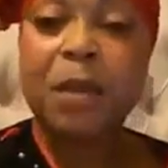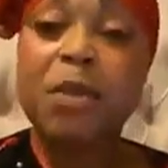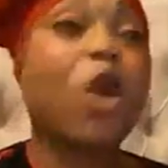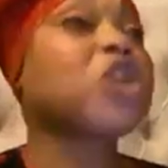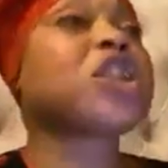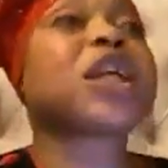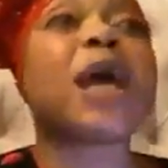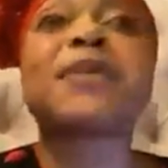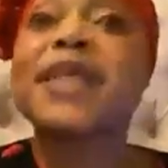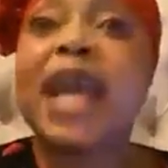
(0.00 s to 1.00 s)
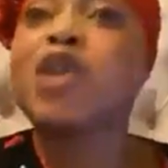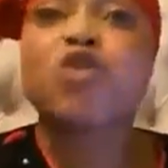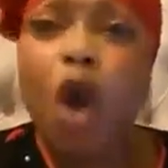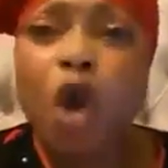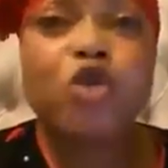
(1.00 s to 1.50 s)
because she kept
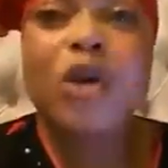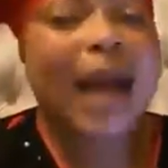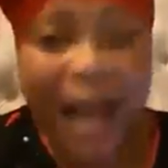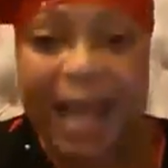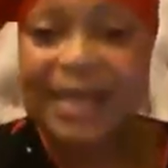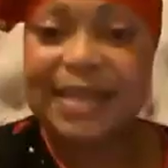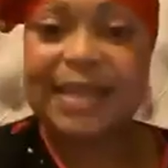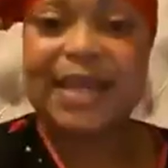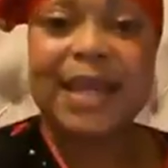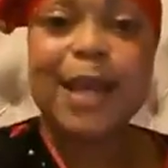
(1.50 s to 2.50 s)
saying, no, you can't.